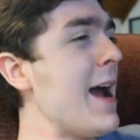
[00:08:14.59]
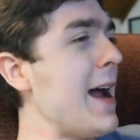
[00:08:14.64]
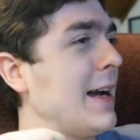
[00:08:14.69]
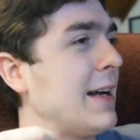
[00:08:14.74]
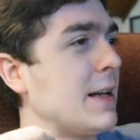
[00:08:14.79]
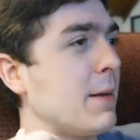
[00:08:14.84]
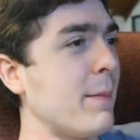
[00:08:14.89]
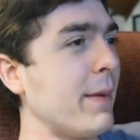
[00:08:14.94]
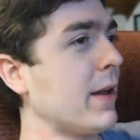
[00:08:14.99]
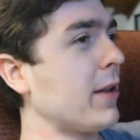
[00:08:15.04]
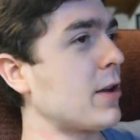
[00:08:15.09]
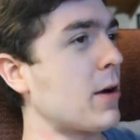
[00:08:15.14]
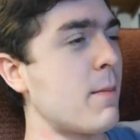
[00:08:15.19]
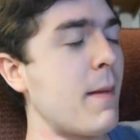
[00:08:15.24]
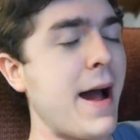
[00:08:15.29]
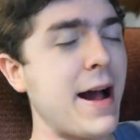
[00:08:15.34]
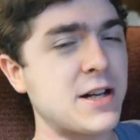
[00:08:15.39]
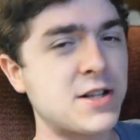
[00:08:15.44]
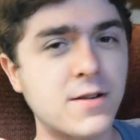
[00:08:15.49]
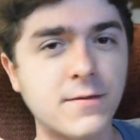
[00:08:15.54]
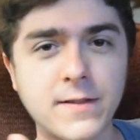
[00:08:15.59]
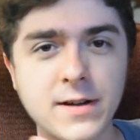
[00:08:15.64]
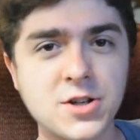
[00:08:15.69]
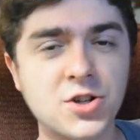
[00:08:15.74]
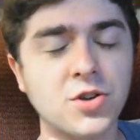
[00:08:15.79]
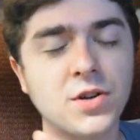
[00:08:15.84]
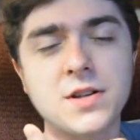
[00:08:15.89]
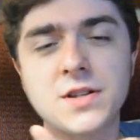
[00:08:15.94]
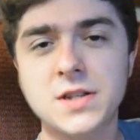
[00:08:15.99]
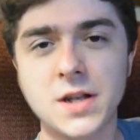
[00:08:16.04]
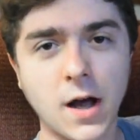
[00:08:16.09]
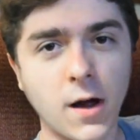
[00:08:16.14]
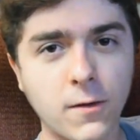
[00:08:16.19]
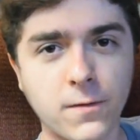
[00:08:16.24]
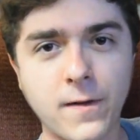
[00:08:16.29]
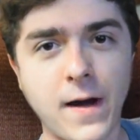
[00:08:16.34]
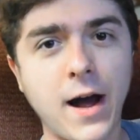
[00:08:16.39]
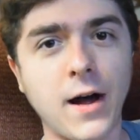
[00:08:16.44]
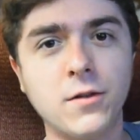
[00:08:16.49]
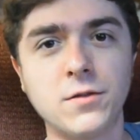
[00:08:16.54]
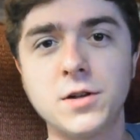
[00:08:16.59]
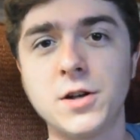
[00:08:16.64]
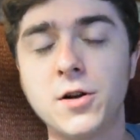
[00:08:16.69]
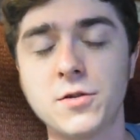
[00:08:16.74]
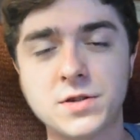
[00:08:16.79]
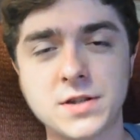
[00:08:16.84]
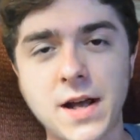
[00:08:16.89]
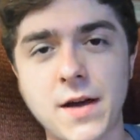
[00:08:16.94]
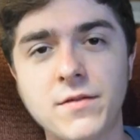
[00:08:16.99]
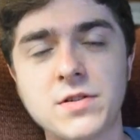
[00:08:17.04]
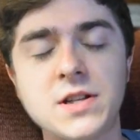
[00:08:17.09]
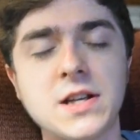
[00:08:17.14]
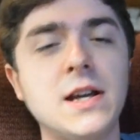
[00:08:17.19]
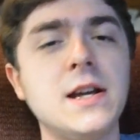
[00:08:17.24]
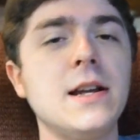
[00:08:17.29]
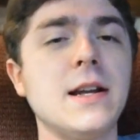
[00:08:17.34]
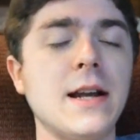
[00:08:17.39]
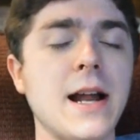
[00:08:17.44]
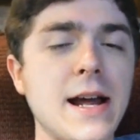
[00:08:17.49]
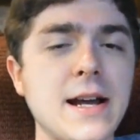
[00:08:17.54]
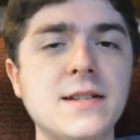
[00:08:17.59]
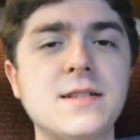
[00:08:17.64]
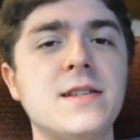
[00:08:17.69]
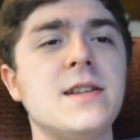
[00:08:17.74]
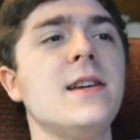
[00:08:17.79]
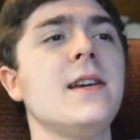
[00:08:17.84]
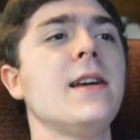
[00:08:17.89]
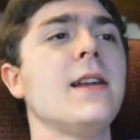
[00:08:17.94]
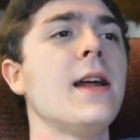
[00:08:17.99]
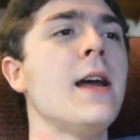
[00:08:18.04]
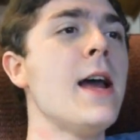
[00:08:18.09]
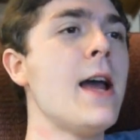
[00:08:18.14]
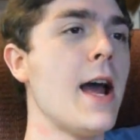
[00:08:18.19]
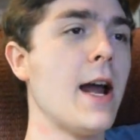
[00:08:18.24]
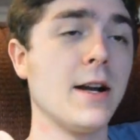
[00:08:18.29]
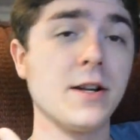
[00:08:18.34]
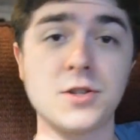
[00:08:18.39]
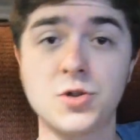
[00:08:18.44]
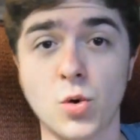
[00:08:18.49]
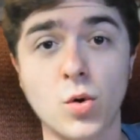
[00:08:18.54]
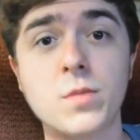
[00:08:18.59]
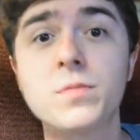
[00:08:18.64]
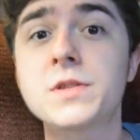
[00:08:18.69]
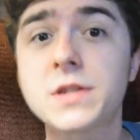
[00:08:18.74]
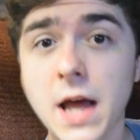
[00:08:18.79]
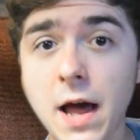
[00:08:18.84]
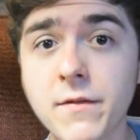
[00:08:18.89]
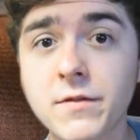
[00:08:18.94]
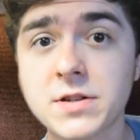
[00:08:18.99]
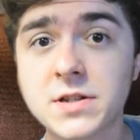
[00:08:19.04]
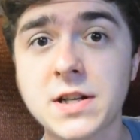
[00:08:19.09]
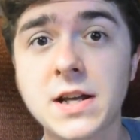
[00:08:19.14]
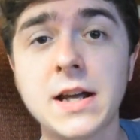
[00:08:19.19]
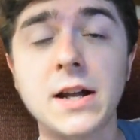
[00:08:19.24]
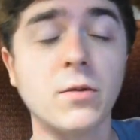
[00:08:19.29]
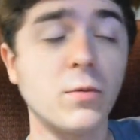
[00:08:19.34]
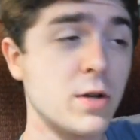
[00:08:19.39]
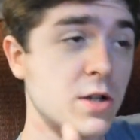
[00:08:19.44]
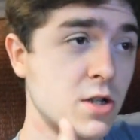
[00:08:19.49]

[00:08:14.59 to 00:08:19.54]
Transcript: And in the middle of their match, eventually Cell out, you know, 17 and 18 and absorb 17.